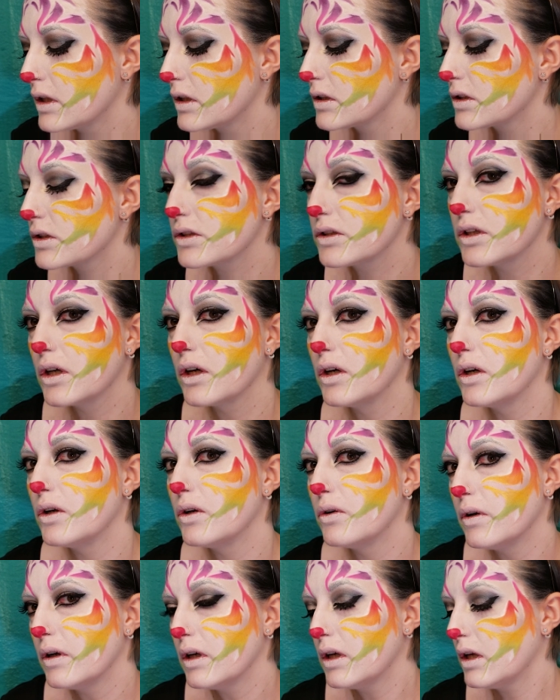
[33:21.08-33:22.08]

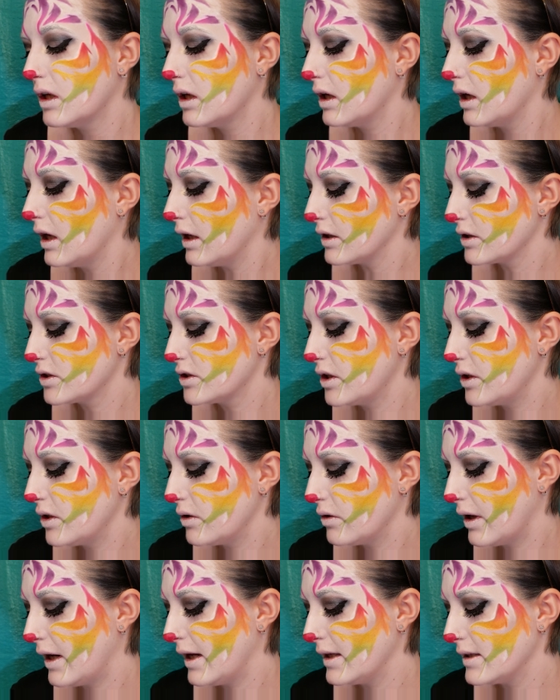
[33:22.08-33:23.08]
So I'll show you
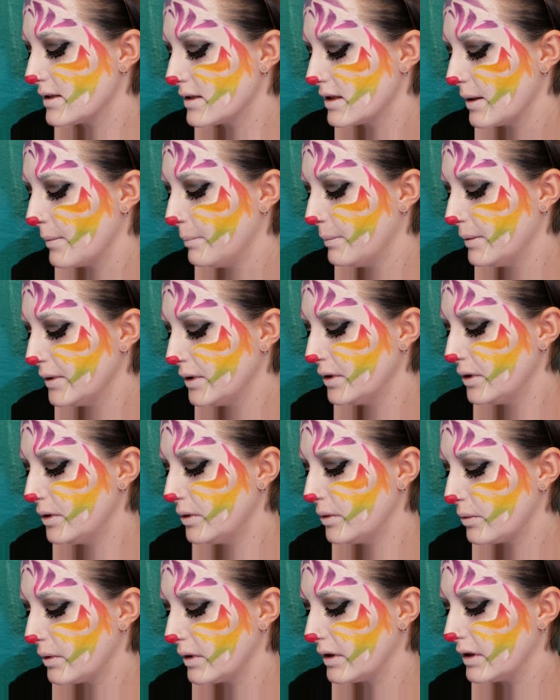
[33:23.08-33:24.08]
guys the blue
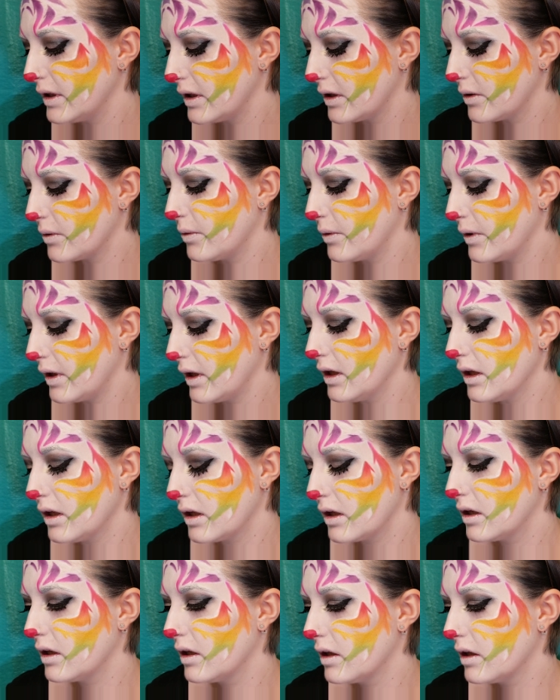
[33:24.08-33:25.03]
really quick.